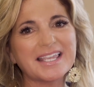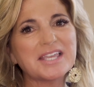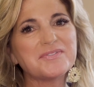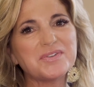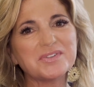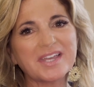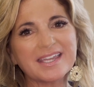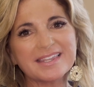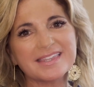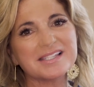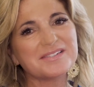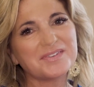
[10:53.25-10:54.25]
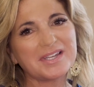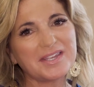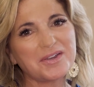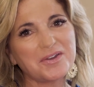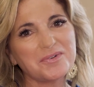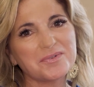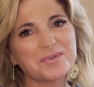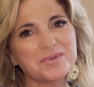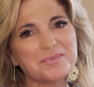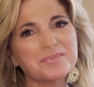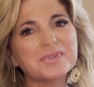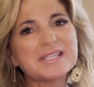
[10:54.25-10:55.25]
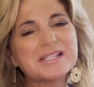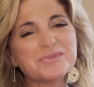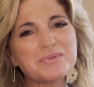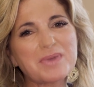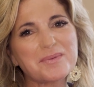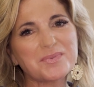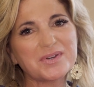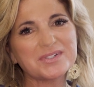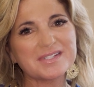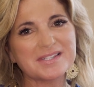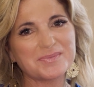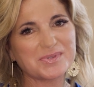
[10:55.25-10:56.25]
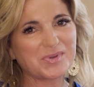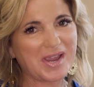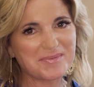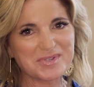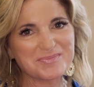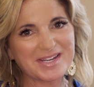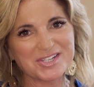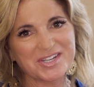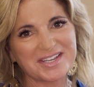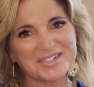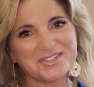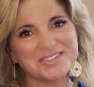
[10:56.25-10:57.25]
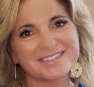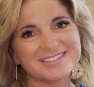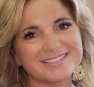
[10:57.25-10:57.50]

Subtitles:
If you like this video, please remember to subscribe to my channel.